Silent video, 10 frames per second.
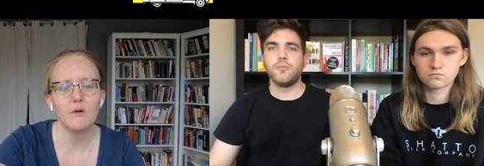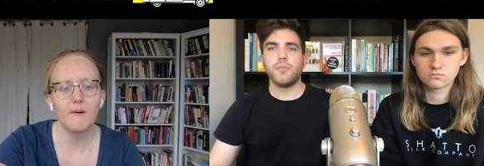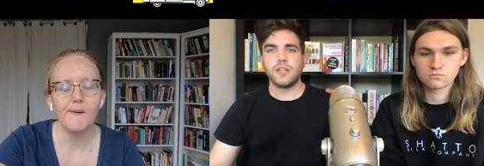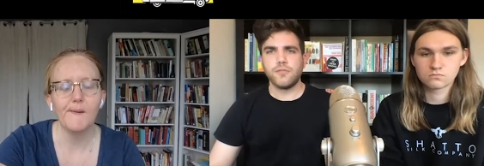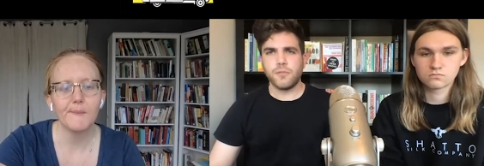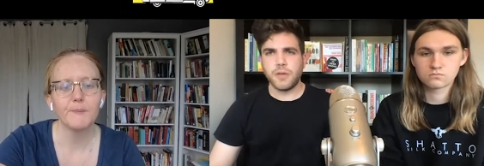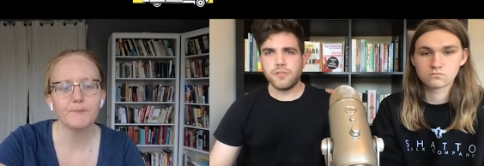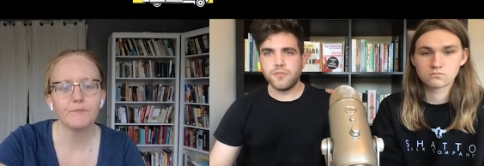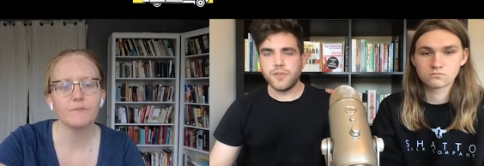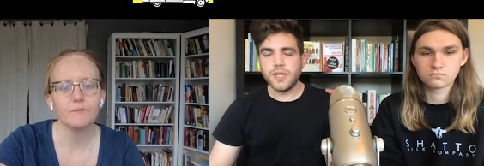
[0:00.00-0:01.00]
Speaker 1: massive
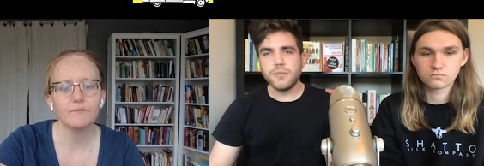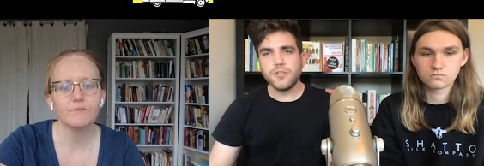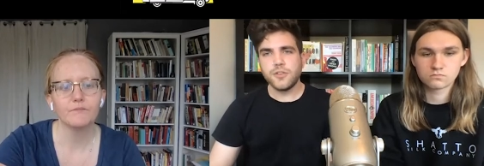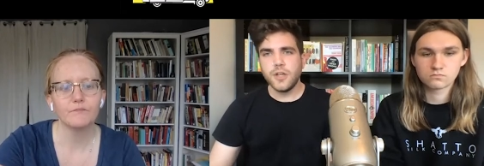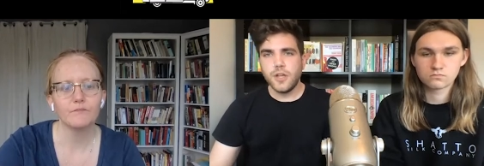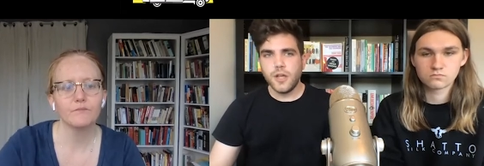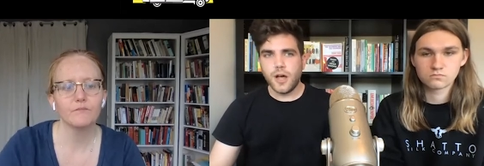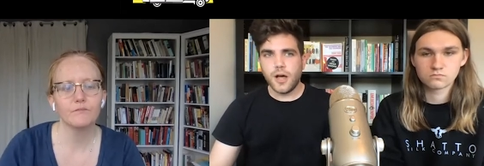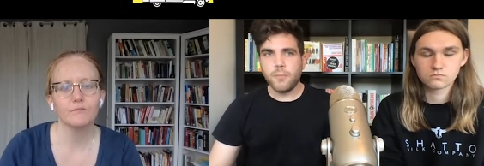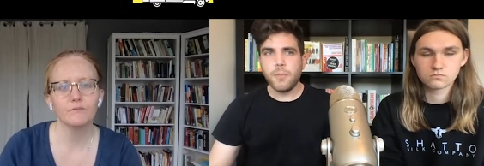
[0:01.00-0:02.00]
amounts of damage.
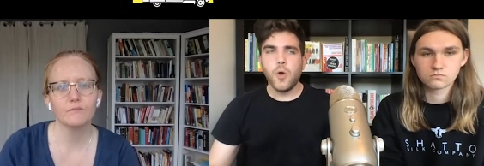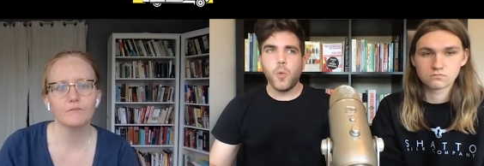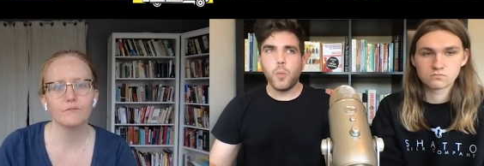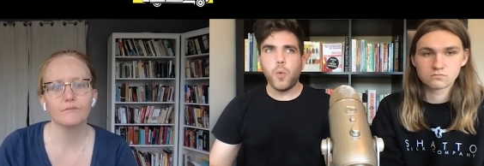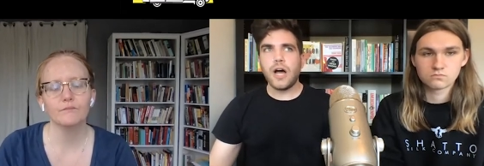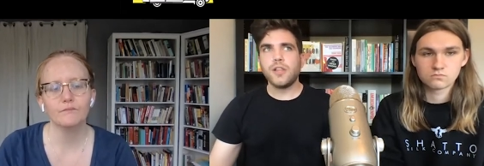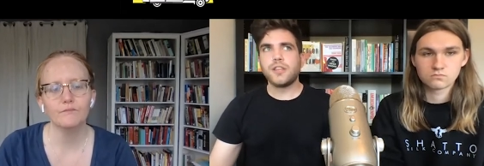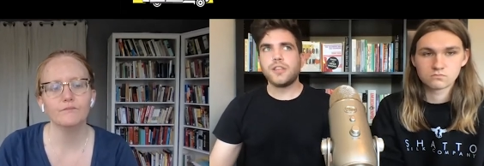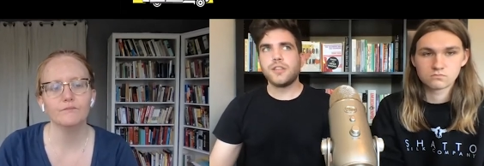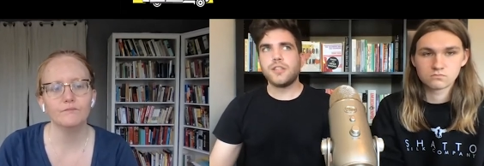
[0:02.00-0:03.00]
Um, while
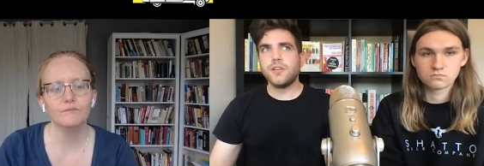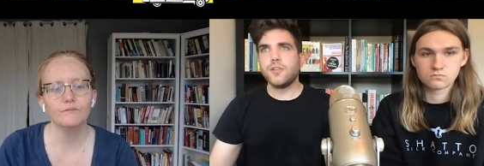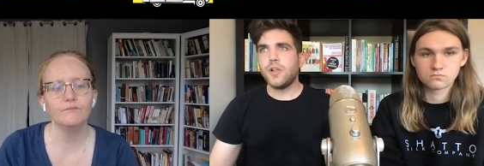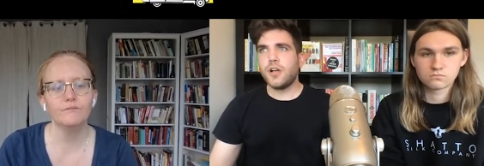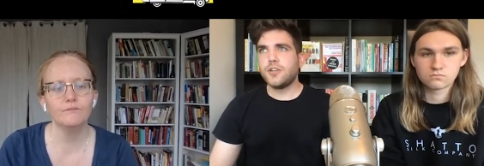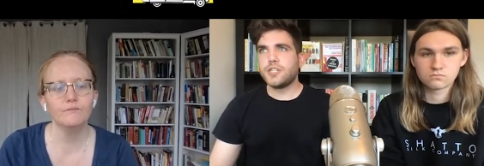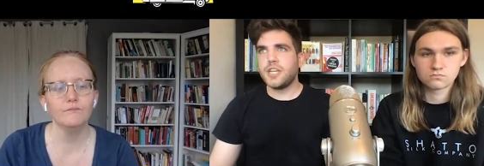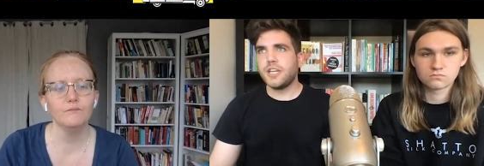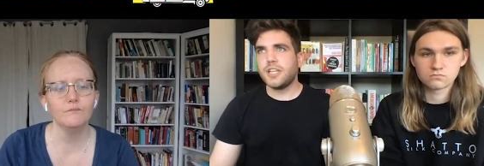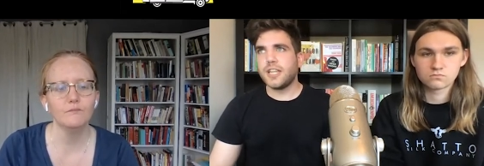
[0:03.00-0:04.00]
still
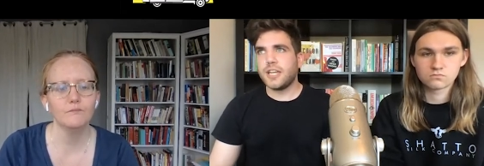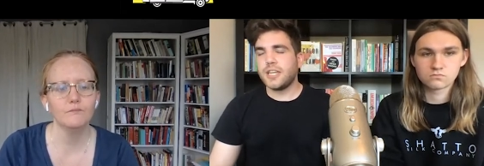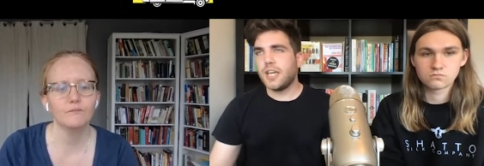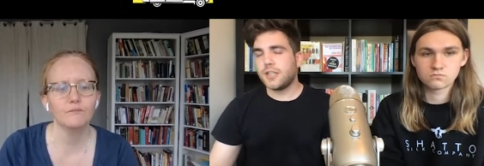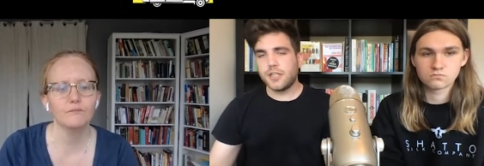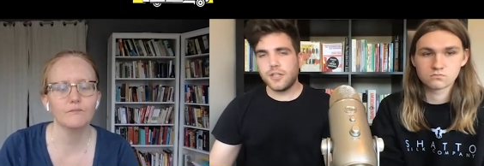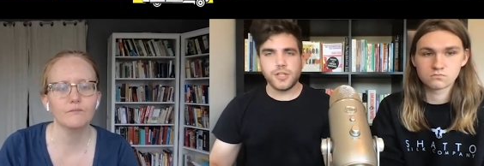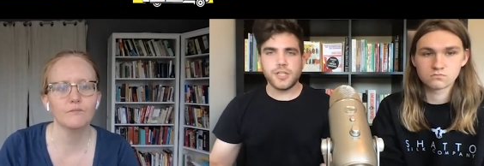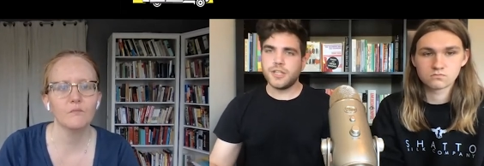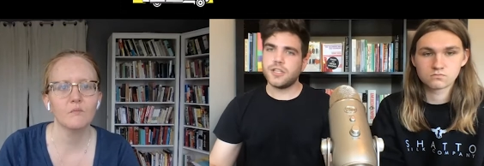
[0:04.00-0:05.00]
understanding that yes,
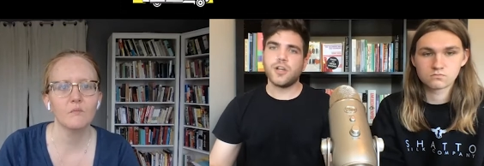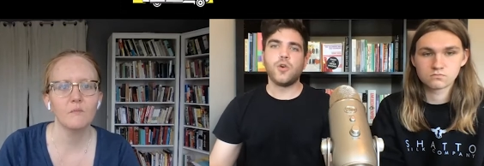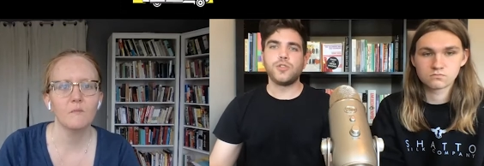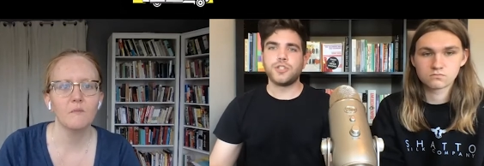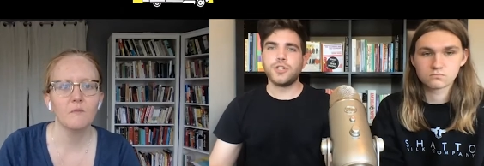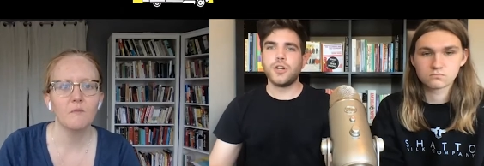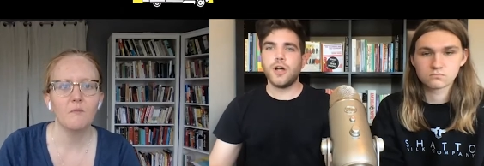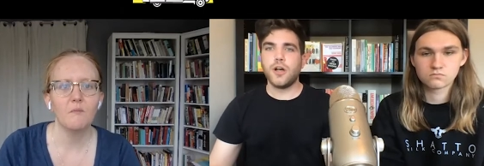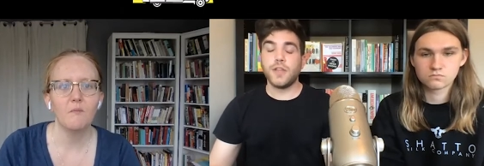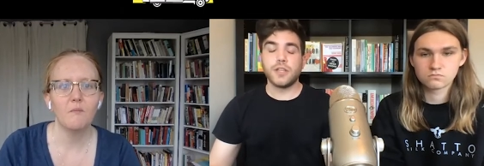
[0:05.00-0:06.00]
there's this is a
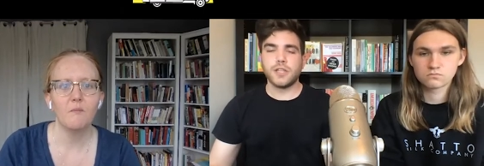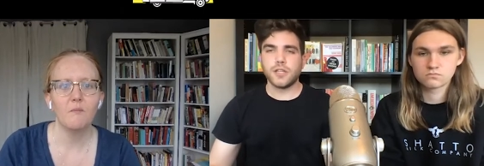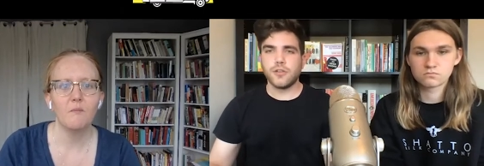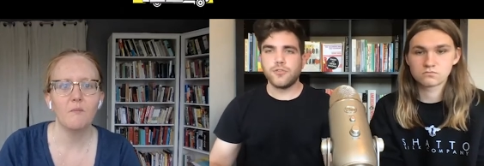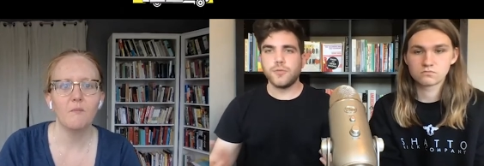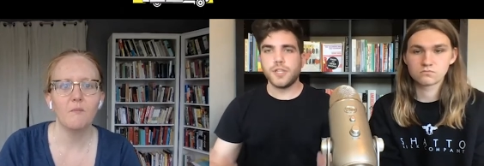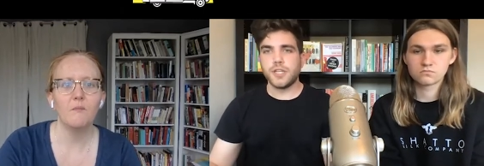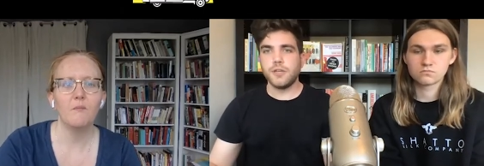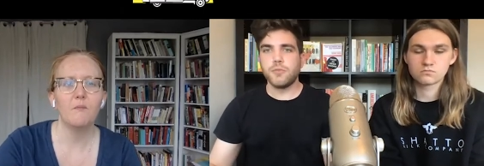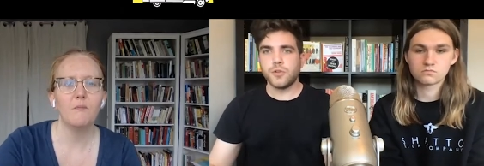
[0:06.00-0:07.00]
culture, uh, this is a country with a
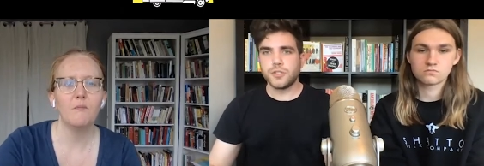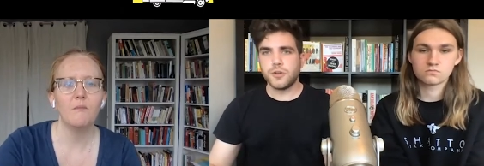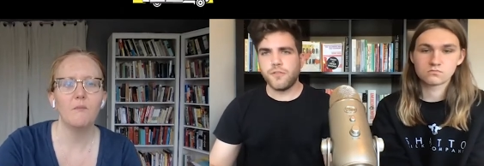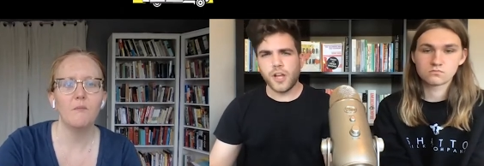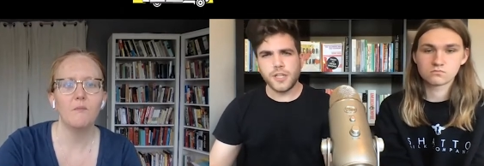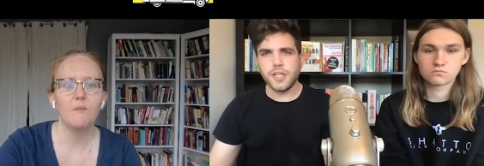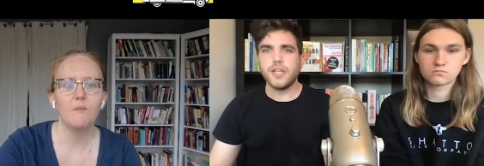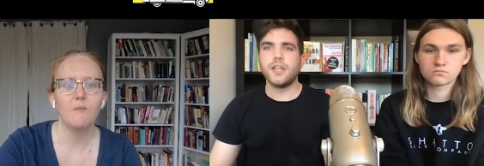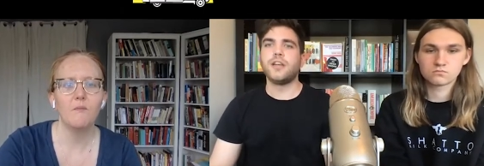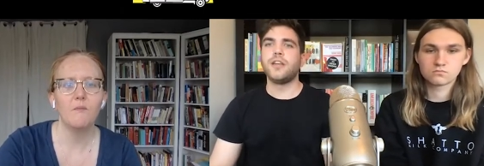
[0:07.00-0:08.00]
deep culture of
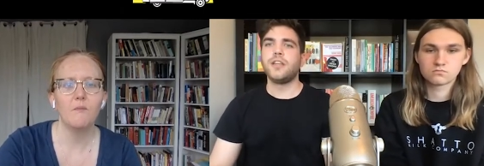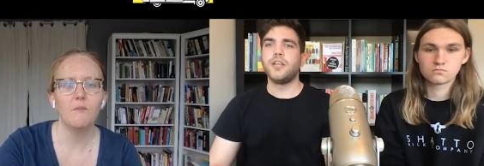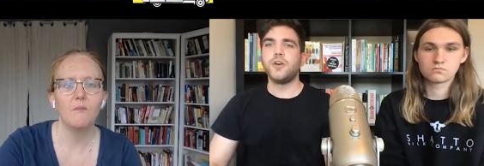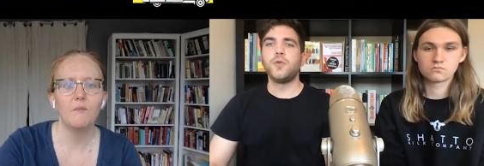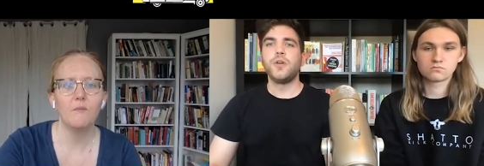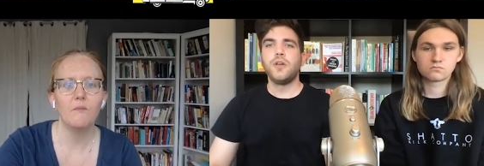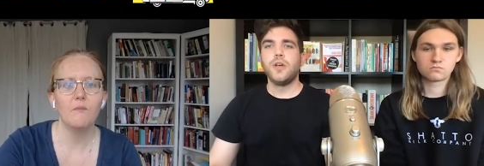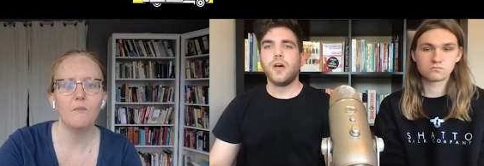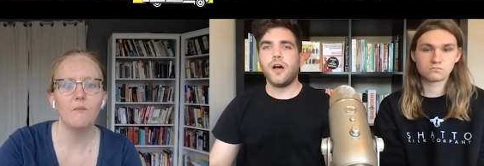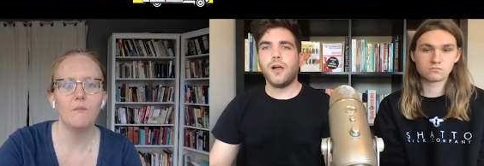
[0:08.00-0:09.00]
hunting and you know
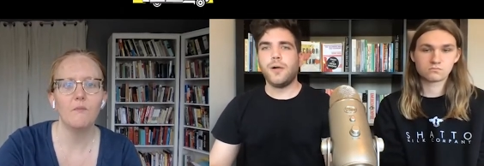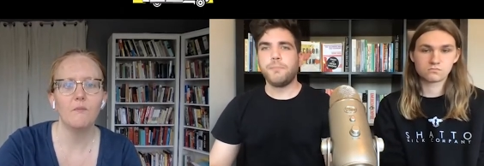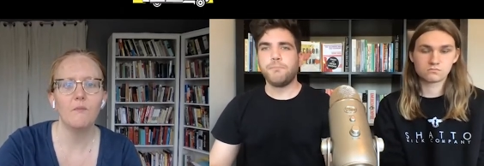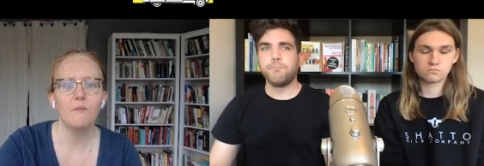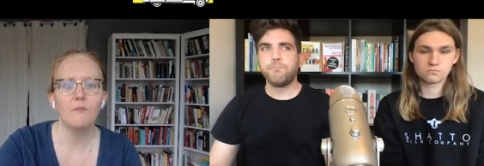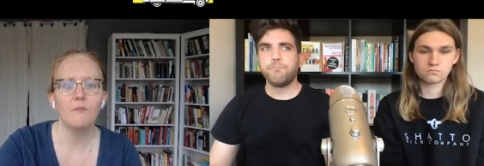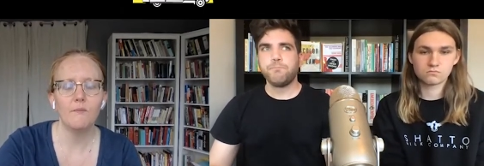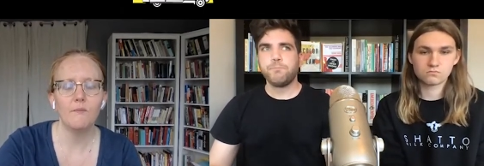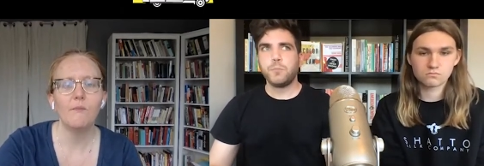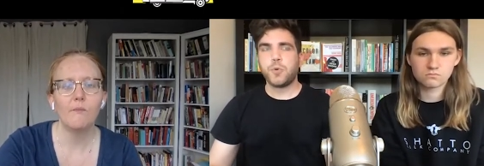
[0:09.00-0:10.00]
um,
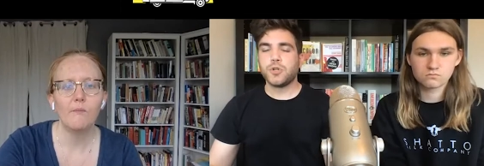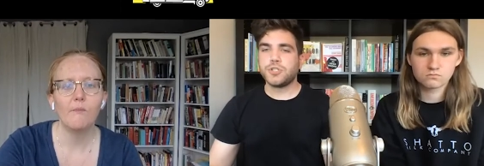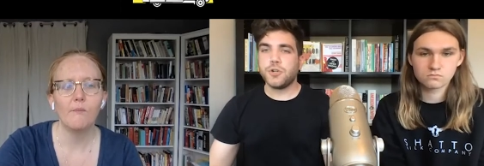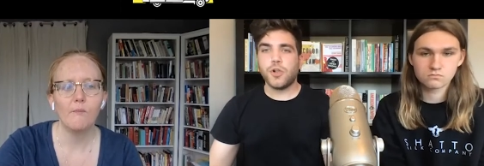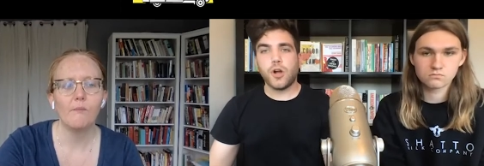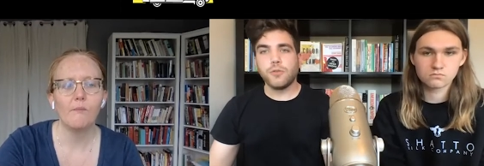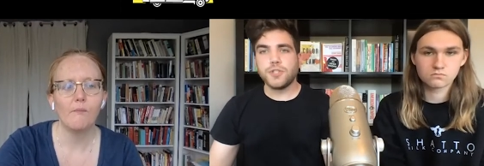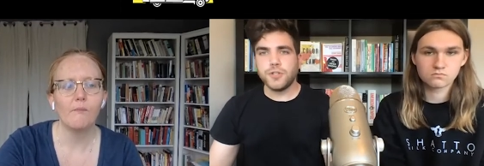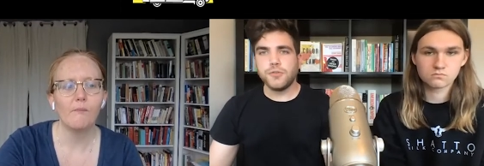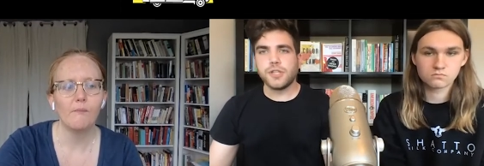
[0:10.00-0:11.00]
personal
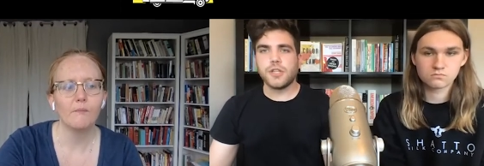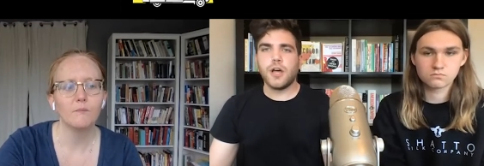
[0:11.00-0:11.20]
arms use.